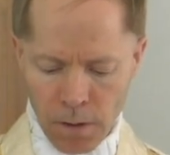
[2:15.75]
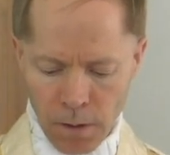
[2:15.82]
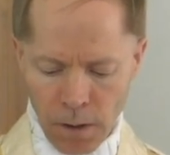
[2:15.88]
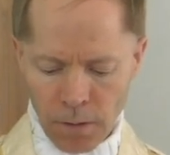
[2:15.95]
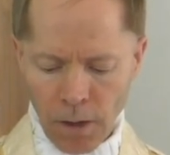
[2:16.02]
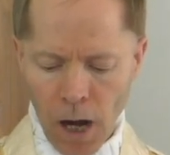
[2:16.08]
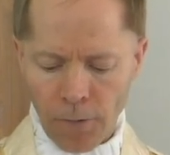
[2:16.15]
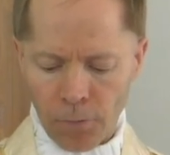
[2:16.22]

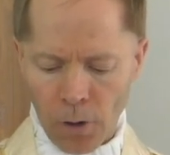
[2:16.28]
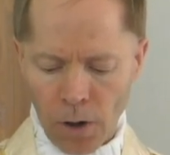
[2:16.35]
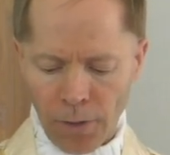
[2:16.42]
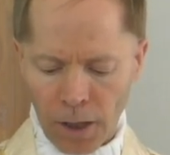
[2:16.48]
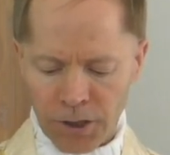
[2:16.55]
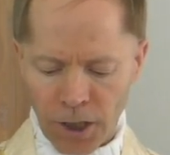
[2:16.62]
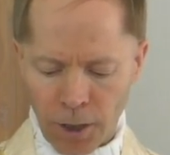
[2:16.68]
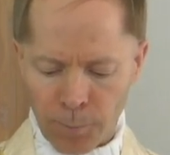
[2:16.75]
He therefore
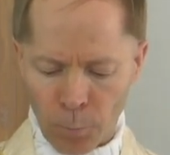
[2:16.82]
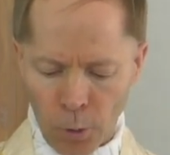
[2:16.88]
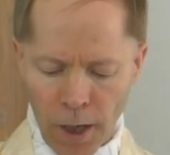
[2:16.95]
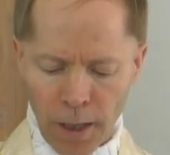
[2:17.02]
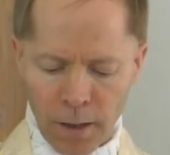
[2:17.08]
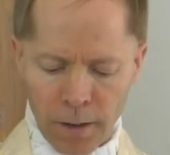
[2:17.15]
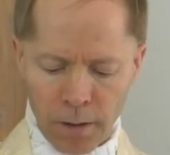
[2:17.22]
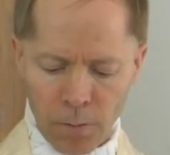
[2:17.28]
that shall
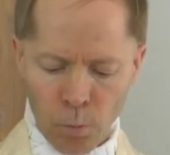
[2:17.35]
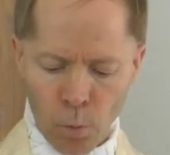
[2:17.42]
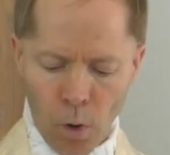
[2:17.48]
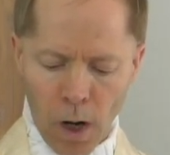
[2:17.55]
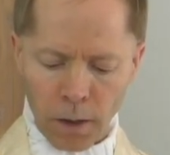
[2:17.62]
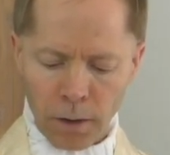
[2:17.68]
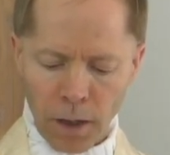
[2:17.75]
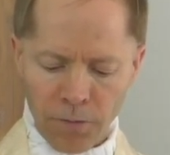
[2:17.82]
break
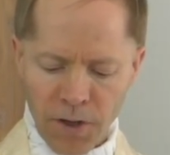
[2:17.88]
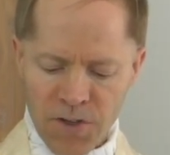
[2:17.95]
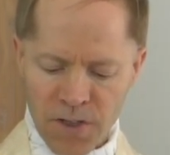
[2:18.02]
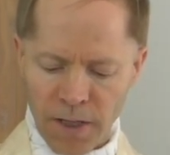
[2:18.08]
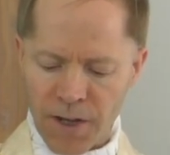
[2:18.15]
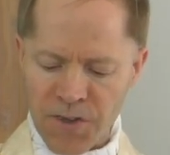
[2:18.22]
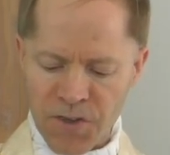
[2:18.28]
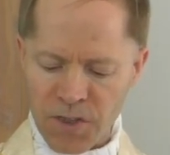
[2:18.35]
one of these
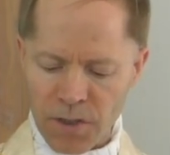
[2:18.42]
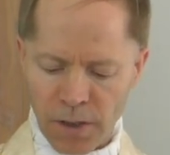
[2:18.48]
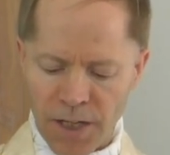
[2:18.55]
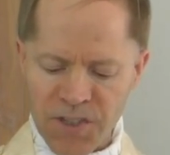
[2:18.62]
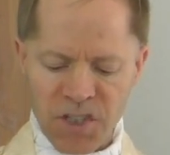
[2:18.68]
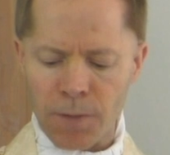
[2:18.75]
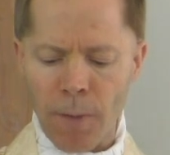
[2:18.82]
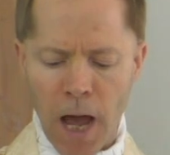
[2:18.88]

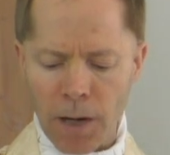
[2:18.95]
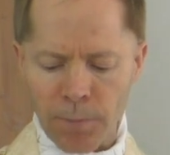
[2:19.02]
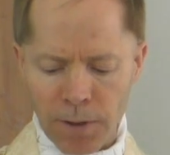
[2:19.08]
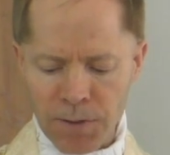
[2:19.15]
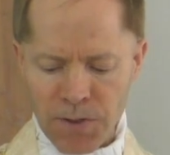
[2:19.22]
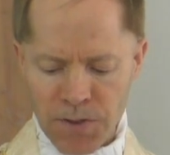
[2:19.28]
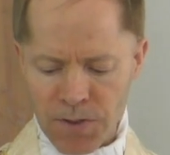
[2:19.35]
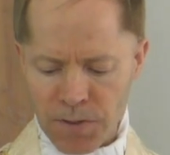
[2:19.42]
least
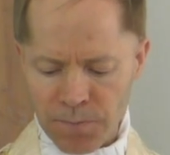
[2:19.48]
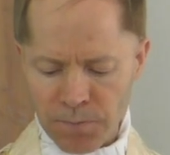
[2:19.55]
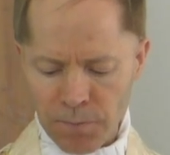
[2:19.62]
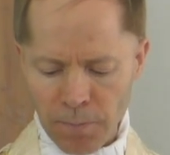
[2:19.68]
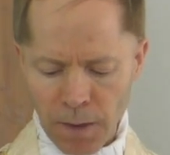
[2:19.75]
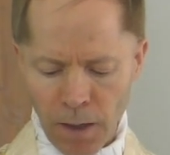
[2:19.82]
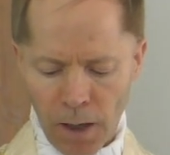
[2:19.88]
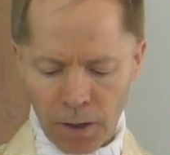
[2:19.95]
commandments,
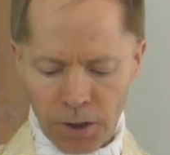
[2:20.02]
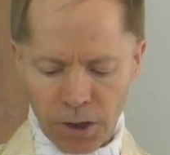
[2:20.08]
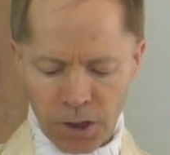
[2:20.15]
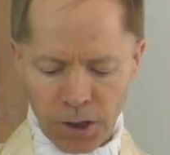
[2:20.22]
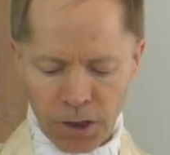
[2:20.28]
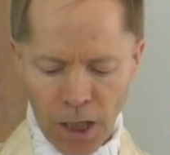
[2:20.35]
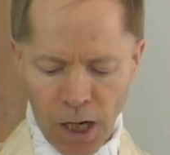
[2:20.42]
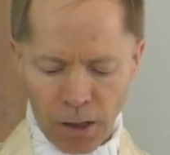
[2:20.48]
and
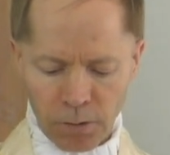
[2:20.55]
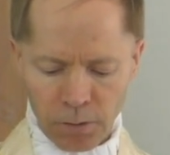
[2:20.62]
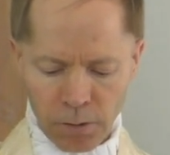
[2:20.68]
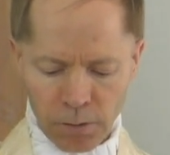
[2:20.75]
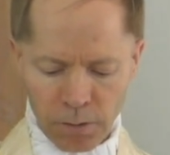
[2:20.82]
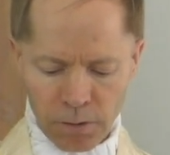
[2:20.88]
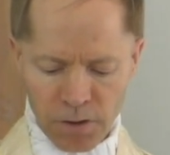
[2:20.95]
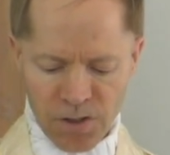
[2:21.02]
shall
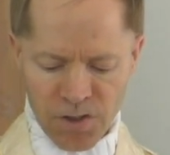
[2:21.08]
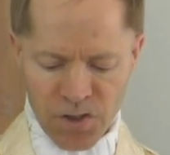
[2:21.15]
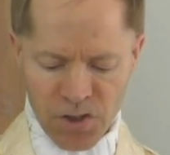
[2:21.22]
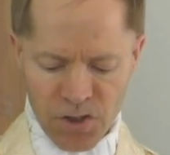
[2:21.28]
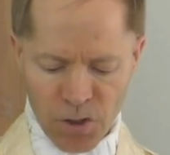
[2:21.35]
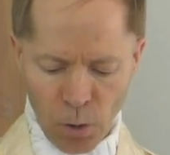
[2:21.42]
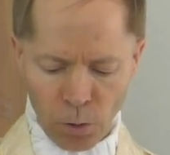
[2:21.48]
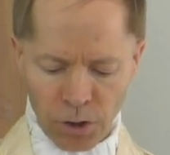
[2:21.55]

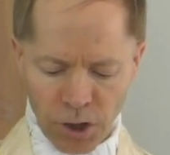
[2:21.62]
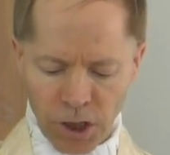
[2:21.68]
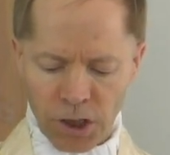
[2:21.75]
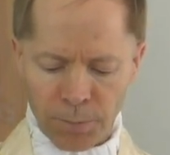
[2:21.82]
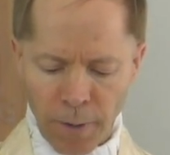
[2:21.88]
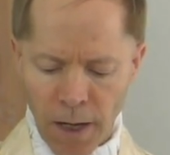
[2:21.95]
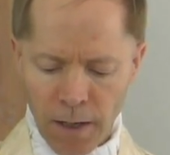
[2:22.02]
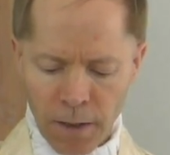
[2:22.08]
so
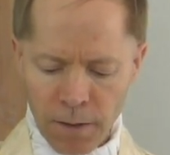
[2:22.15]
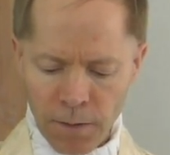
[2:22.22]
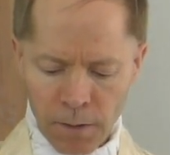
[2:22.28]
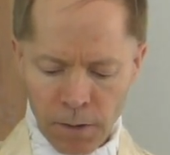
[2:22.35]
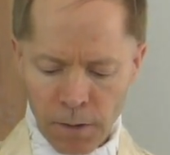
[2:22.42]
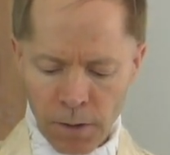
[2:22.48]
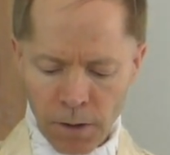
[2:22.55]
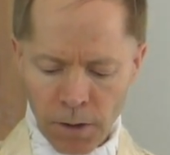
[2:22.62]
teach men,
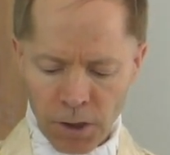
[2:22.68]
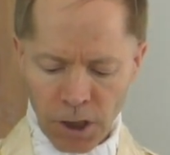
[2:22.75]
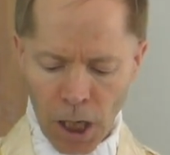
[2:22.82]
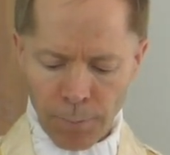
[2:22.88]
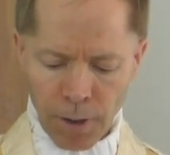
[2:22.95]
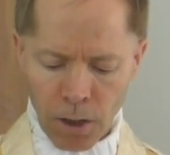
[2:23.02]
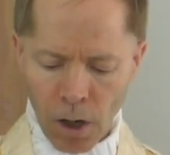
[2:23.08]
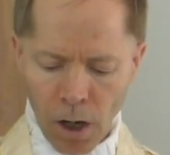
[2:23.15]

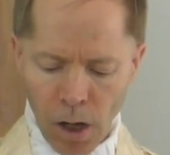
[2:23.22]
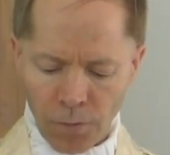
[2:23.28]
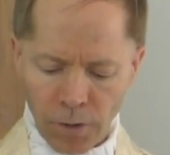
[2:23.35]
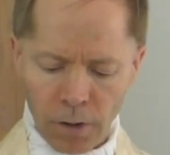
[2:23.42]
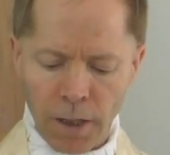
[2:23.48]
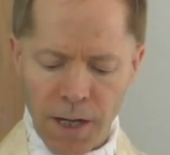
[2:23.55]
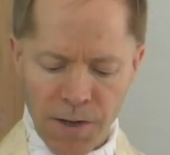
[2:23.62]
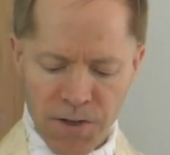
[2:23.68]
shall be called
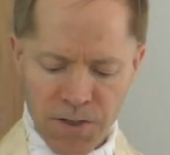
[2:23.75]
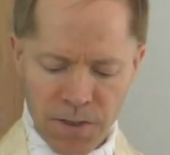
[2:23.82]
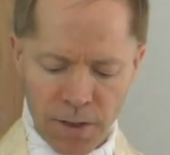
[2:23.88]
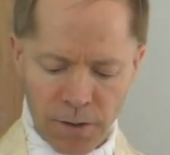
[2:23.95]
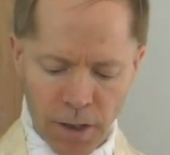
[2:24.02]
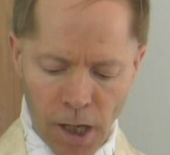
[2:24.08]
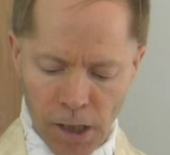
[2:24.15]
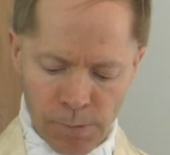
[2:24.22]
the least
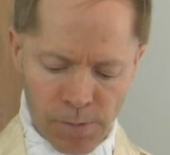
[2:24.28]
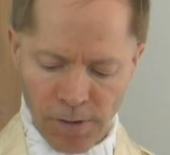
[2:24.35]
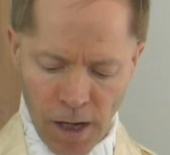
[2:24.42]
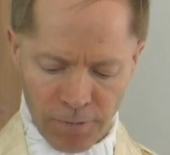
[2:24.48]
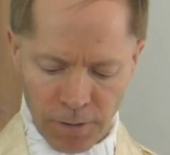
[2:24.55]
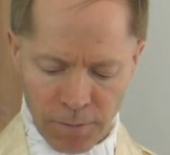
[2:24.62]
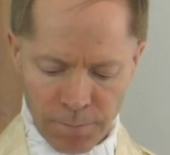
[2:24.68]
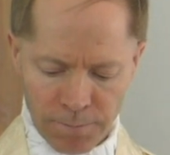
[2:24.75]
in the kingdom of
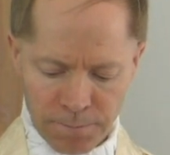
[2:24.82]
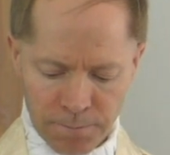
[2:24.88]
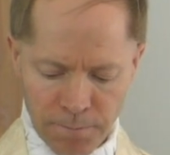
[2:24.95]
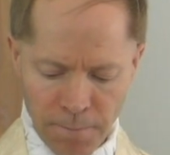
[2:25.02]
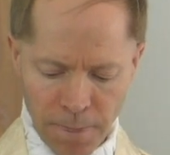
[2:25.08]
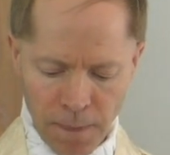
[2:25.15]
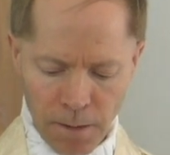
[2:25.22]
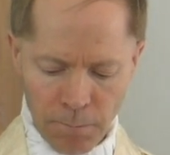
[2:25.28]
heaven.
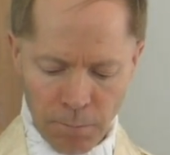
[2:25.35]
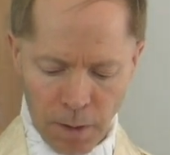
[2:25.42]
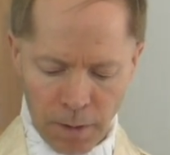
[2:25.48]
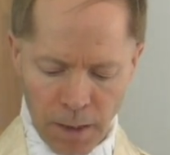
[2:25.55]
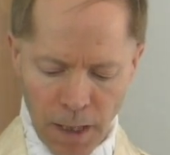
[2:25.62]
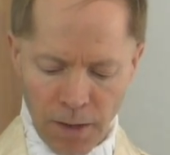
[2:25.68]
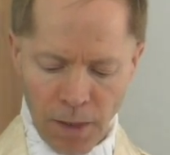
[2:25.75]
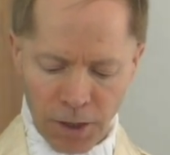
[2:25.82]
But
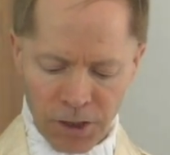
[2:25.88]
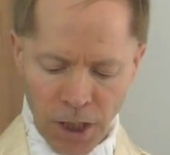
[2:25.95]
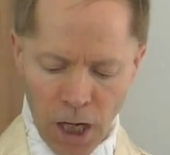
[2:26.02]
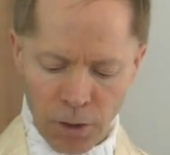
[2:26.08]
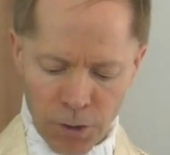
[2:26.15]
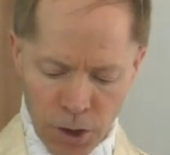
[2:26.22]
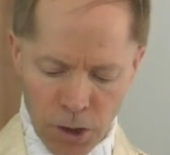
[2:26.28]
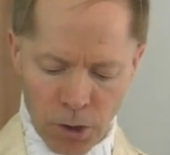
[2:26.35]
he that
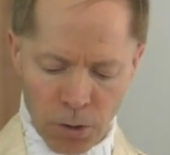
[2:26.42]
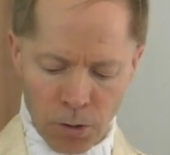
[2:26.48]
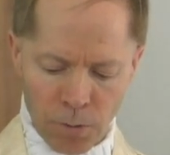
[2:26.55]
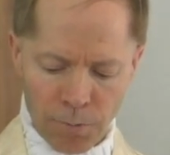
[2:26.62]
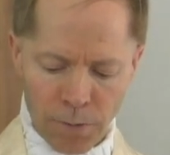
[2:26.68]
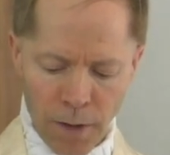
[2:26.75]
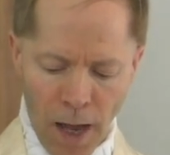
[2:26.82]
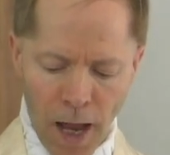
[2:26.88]
shall
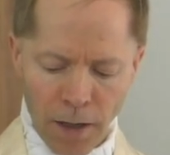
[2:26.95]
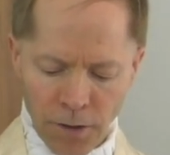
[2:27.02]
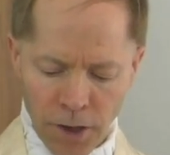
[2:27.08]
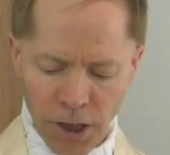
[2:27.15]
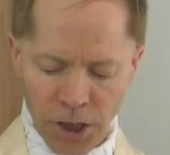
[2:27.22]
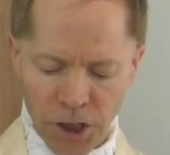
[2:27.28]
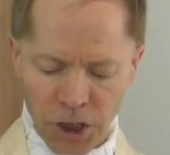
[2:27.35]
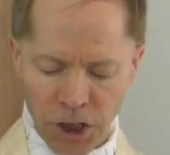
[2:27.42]
do and
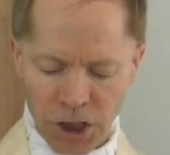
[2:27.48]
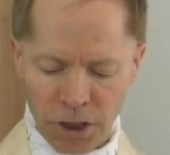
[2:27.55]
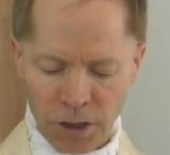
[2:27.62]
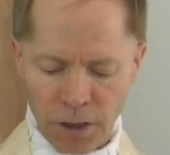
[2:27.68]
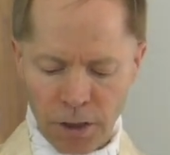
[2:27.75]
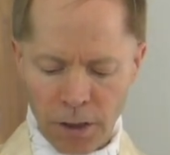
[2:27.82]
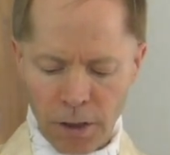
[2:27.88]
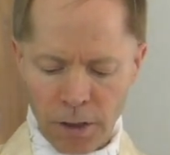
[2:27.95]
teach,
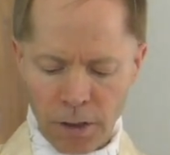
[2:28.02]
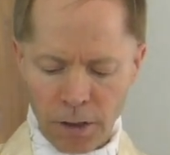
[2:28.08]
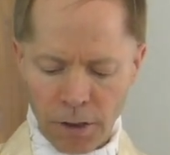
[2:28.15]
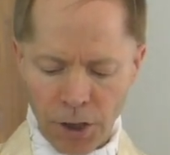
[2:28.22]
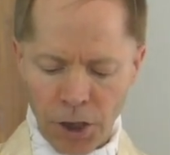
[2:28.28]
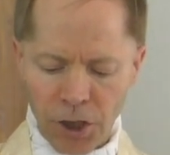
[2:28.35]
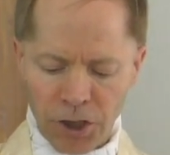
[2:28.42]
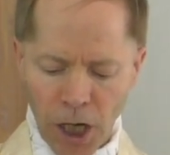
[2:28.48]

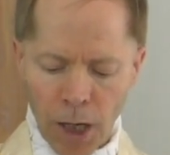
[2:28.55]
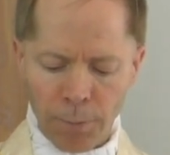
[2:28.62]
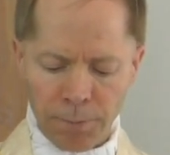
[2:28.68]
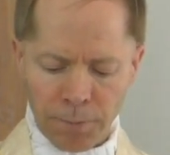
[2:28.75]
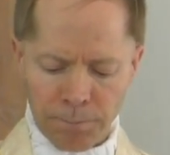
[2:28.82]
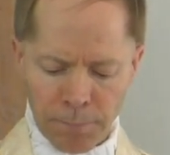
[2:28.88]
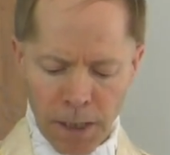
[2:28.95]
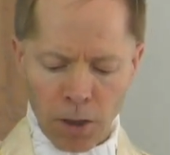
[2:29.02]
he shall
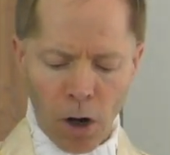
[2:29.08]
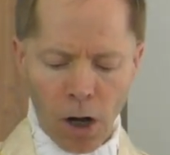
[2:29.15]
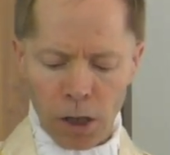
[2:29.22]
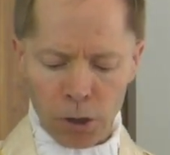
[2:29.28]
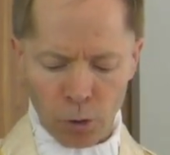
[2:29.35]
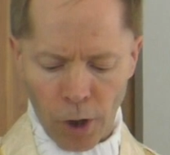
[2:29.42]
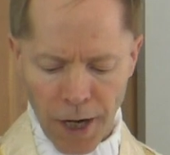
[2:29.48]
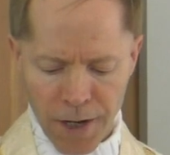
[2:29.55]
be
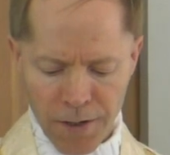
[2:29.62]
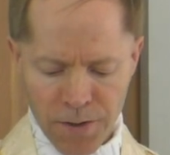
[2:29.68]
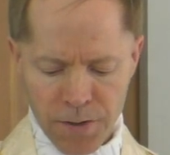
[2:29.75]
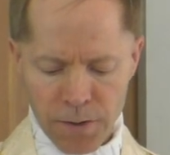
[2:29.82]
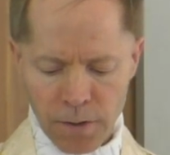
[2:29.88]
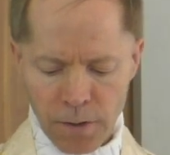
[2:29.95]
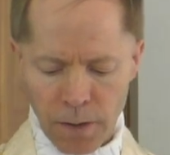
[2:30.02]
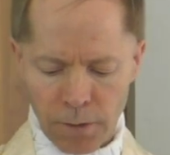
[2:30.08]
called
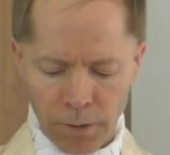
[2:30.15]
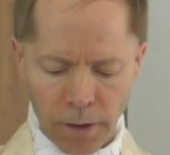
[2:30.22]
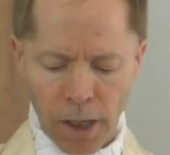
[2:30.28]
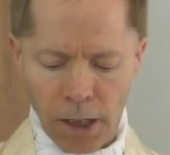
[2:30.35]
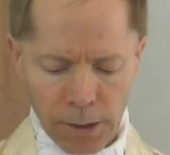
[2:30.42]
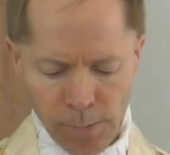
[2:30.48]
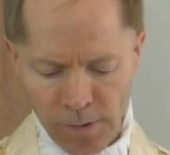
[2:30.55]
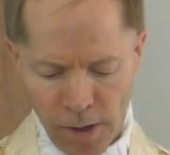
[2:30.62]
great in the
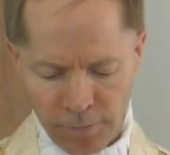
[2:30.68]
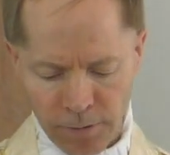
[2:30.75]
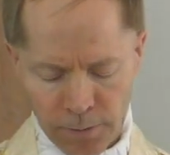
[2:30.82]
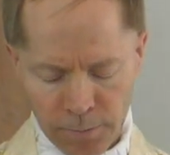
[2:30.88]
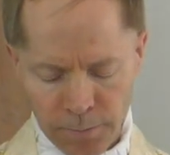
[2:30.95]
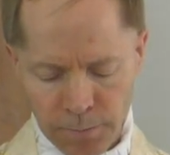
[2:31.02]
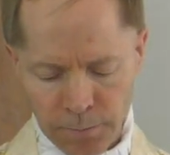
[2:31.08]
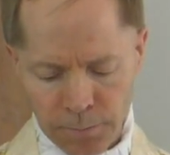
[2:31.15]
kingdom of heaven."